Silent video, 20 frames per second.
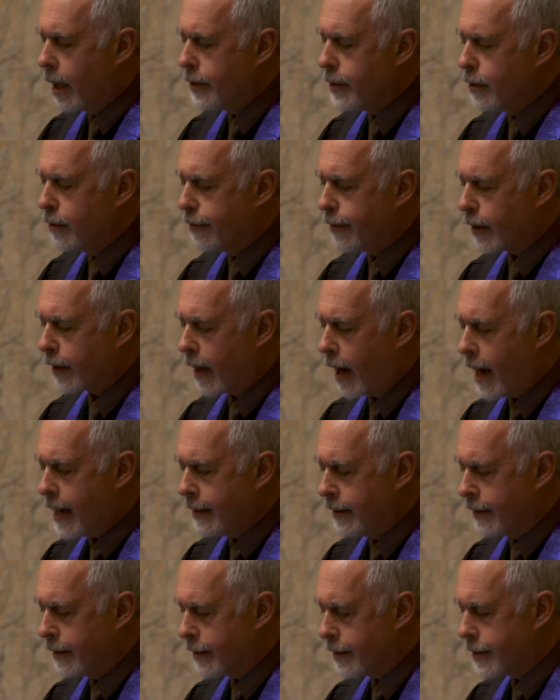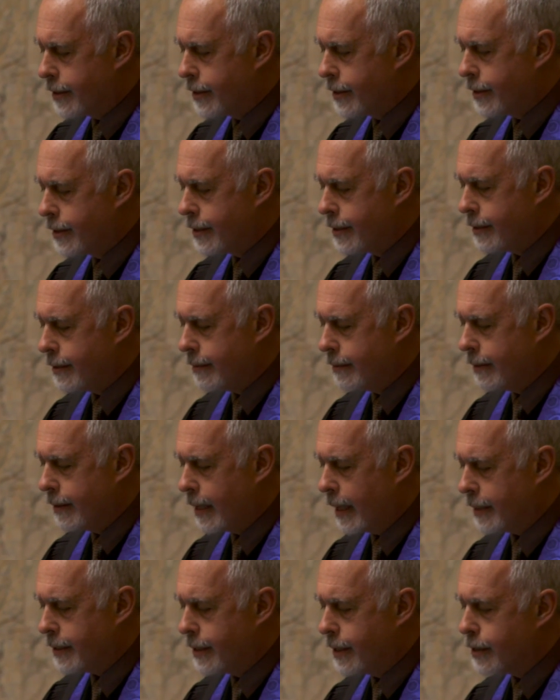on you for guidance
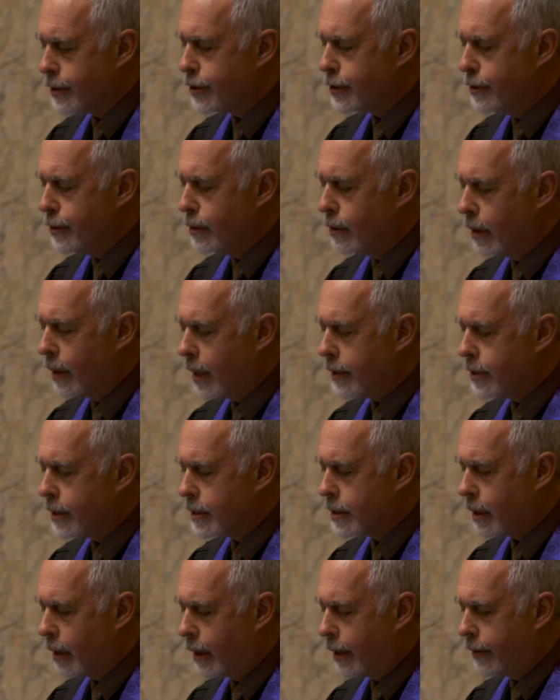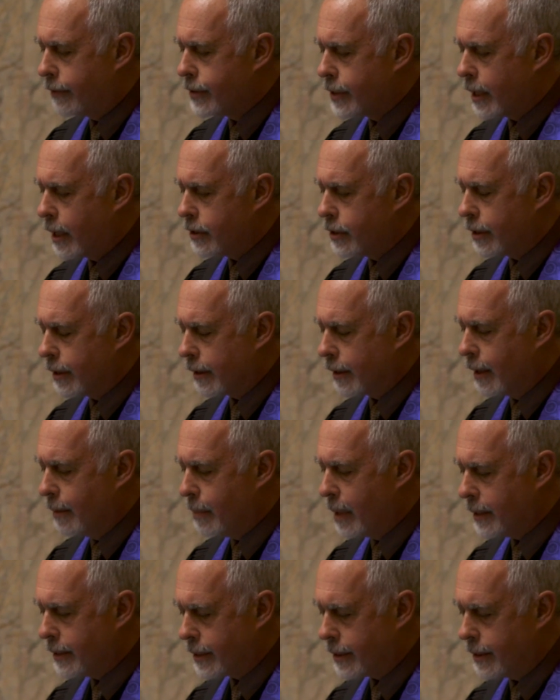as this new legislative session
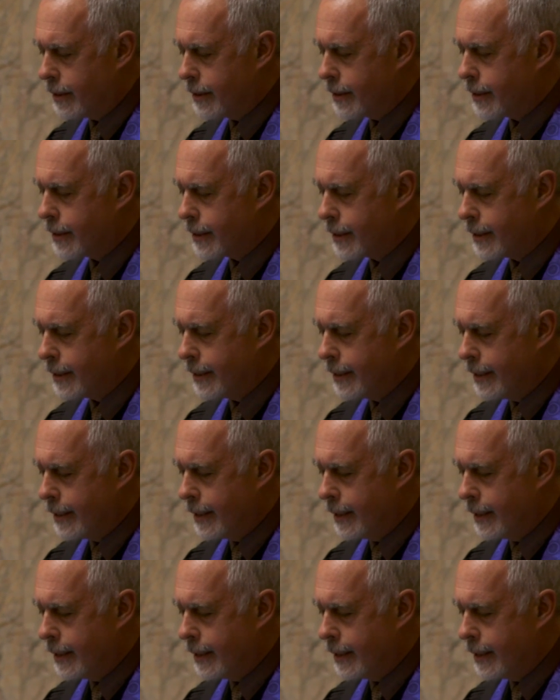commences,